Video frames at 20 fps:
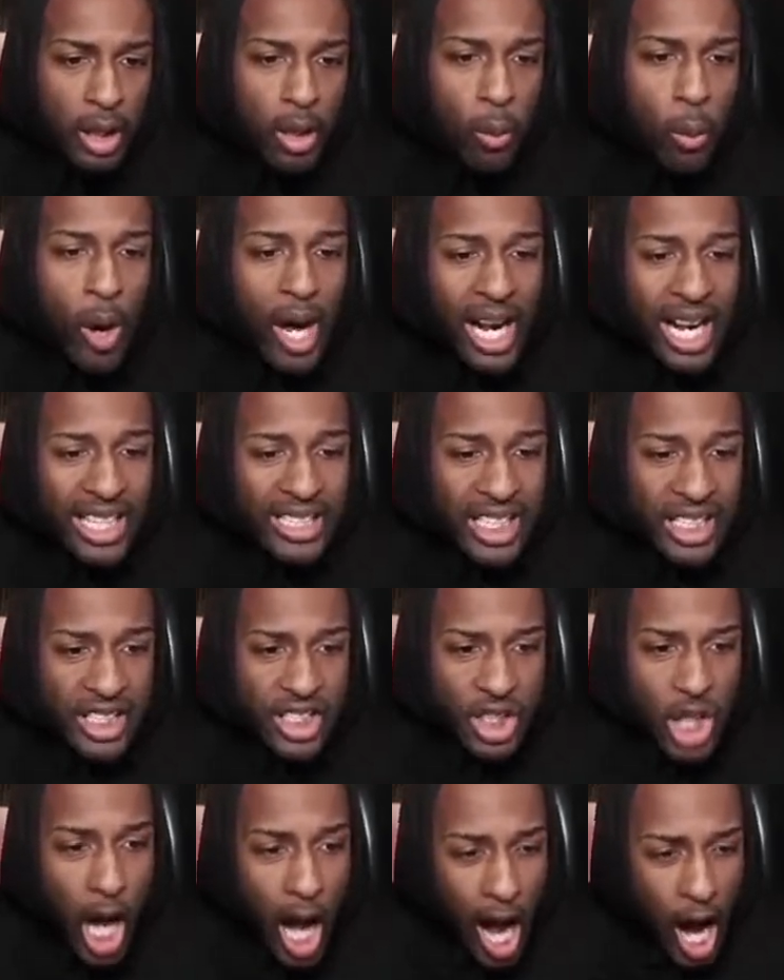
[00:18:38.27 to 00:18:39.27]
Where is this
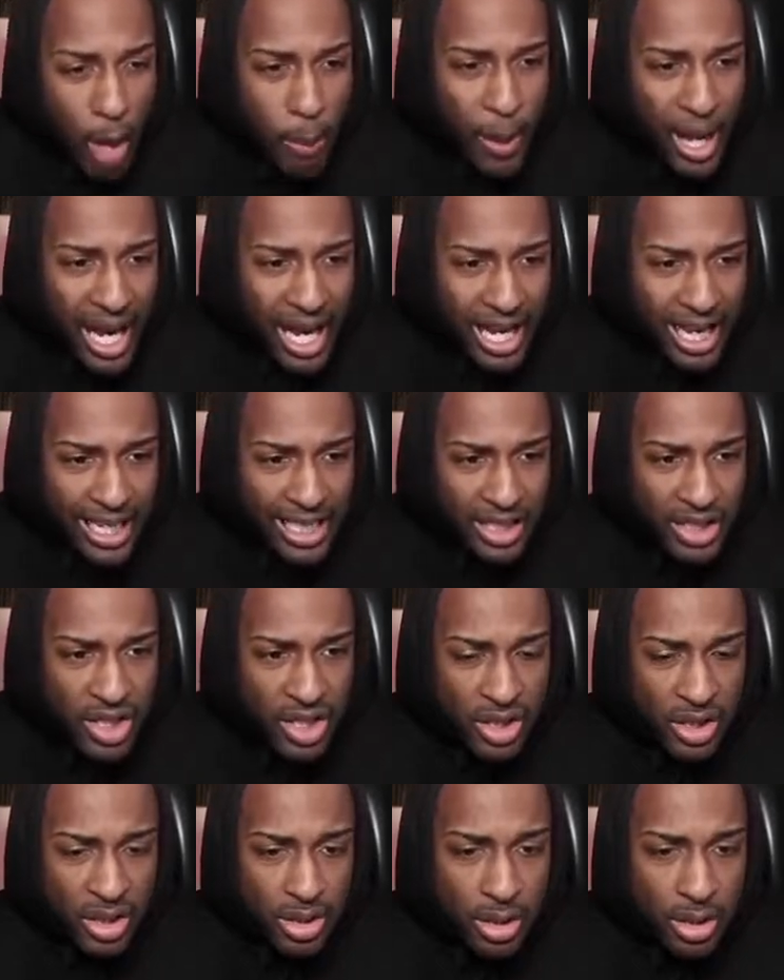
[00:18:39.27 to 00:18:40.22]
garbage?